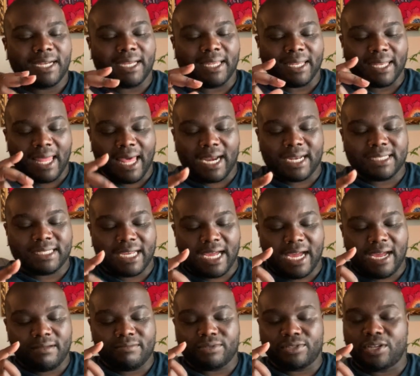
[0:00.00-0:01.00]
a lot of
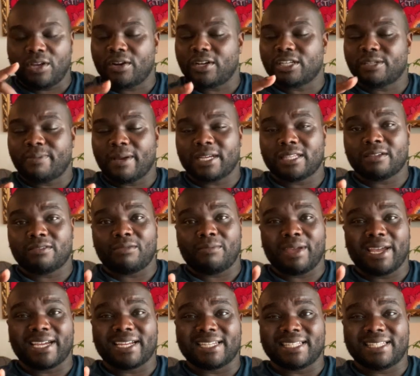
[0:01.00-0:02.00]
times don't expect them to
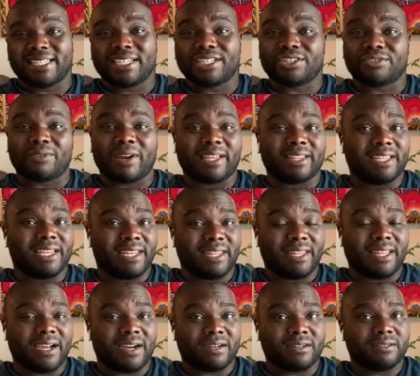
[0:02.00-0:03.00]
make a decision right then
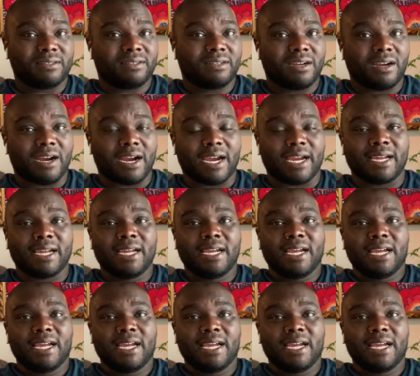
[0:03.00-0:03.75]
and there. All right.